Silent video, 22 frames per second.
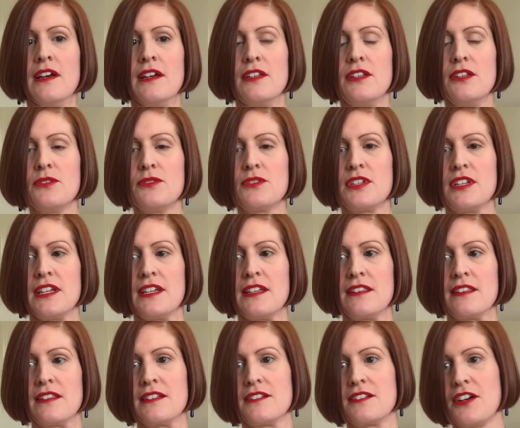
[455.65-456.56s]

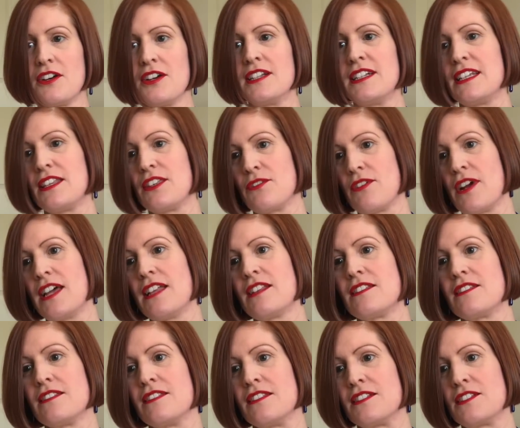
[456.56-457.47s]
using the tiny
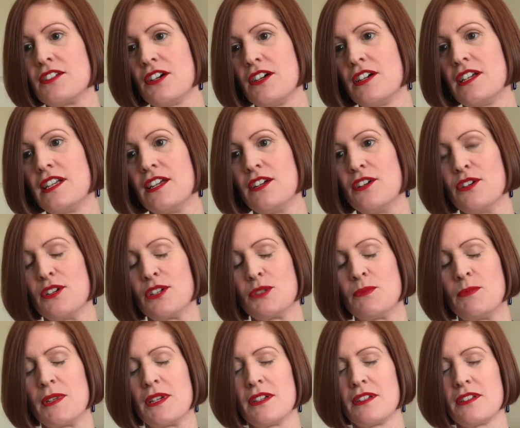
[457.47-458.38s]
threads and the tiny hooks,
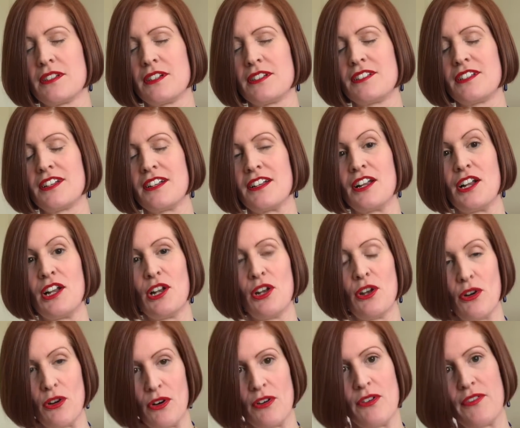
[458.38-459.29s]
because I'd done a
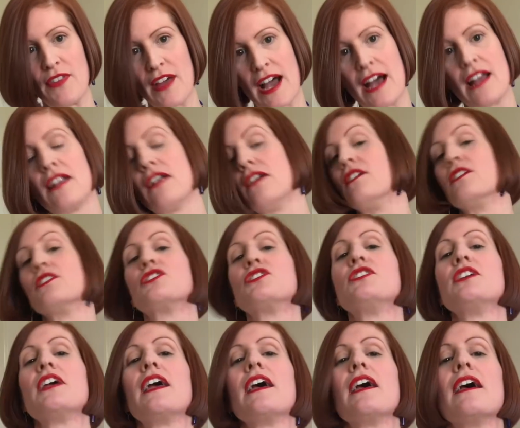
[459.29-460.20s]
lot of that
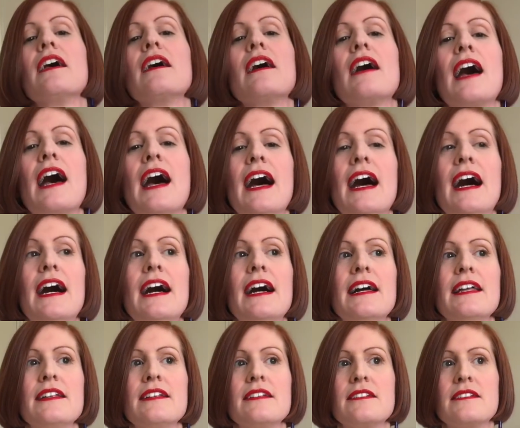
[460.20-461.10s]
last year,
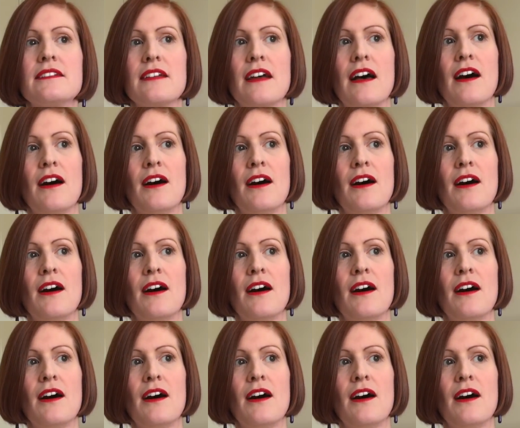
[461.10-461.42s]
and